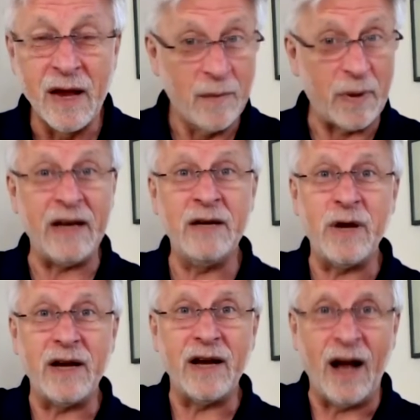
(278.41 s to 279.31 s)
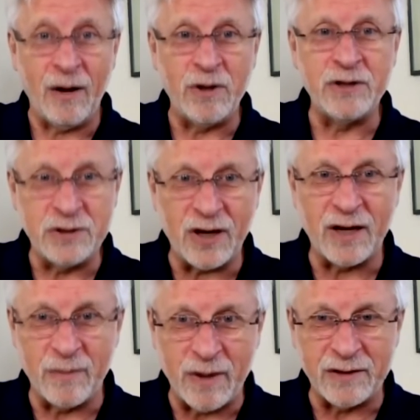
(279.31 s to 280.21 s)
But anyway, I want to
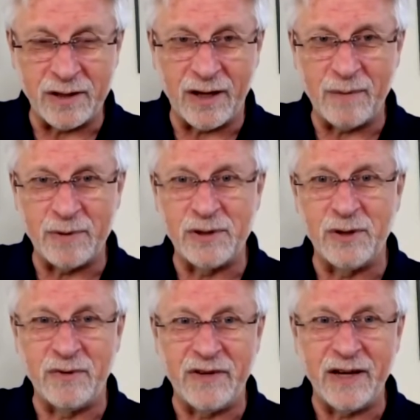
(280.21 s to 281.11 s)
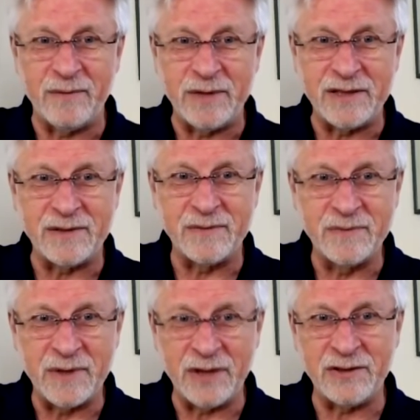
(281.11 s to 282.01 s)
talk about the liposomal vitamins,
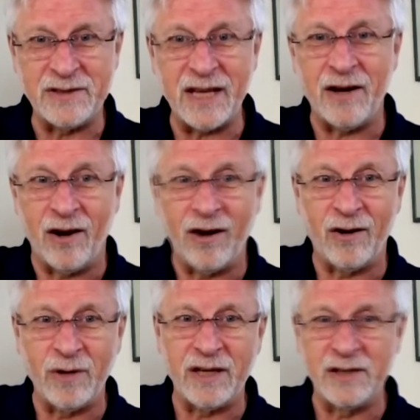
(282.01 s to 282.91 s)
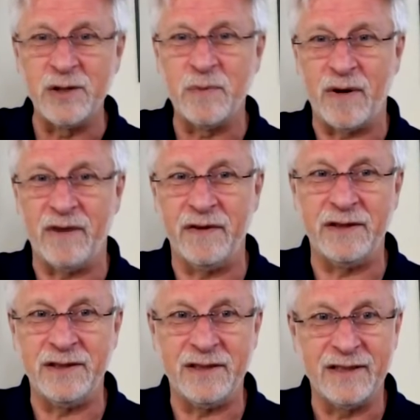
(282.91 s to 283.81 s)
because they are really super
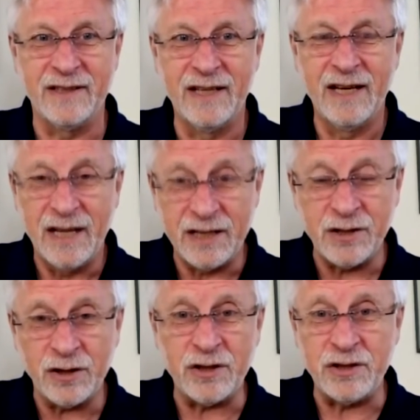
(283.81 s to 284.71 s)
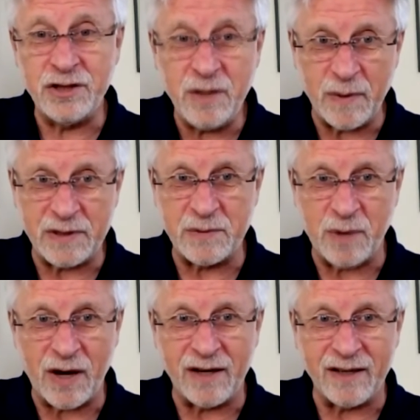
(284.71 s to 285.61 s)
efficient. It's not the cheapest
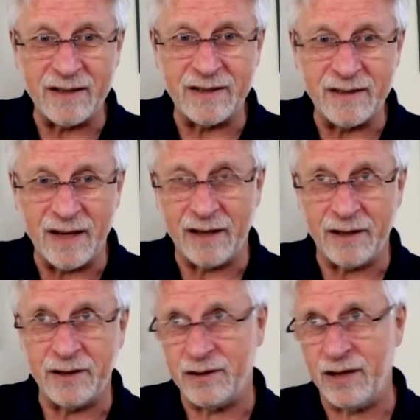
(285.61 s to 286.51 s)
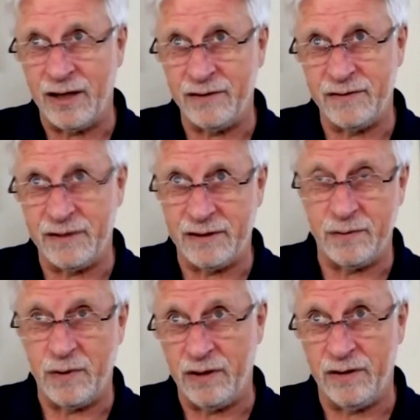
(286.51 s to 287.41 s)
product. Like, it kind of says,
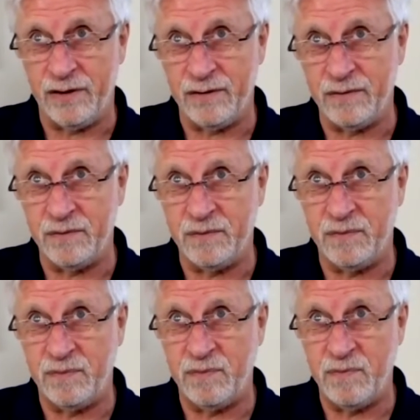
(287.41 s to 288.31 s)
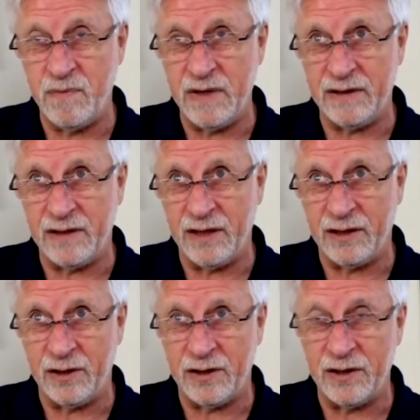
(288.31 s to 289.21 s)
well, it
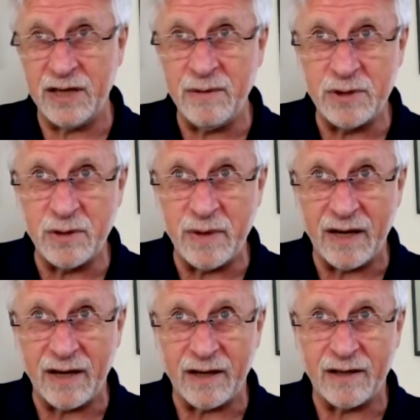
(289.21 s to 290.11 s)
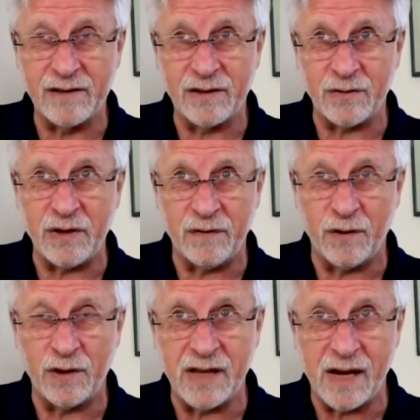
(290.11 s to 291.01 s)
seems to be like
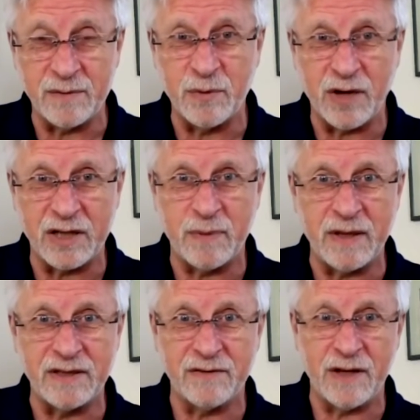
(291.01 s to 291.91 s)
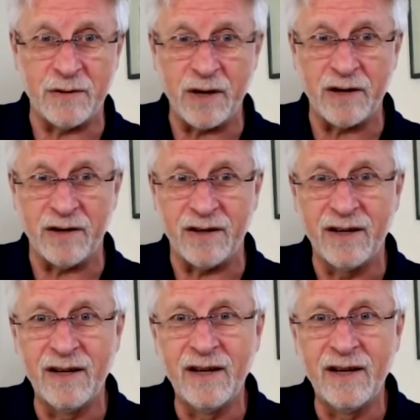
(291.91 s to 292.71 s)
3-4 times more expensive than regular,